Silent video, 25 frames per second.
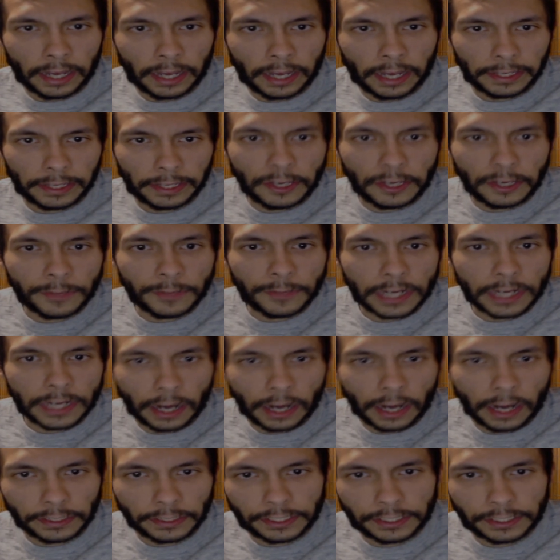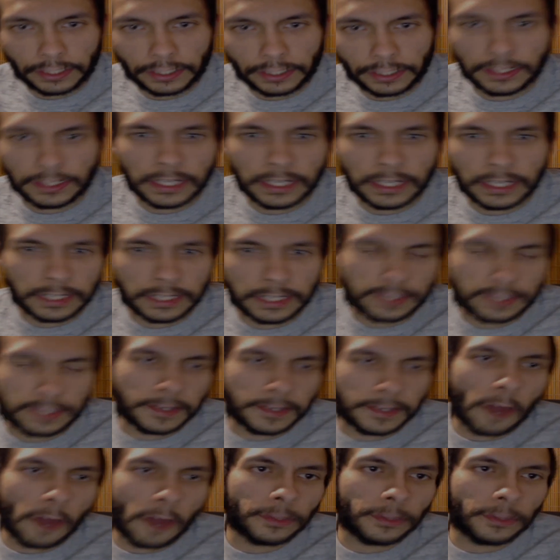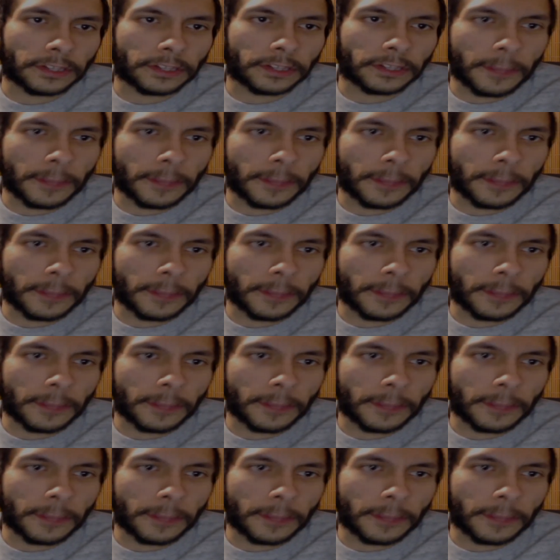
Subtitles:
human knowledge scope and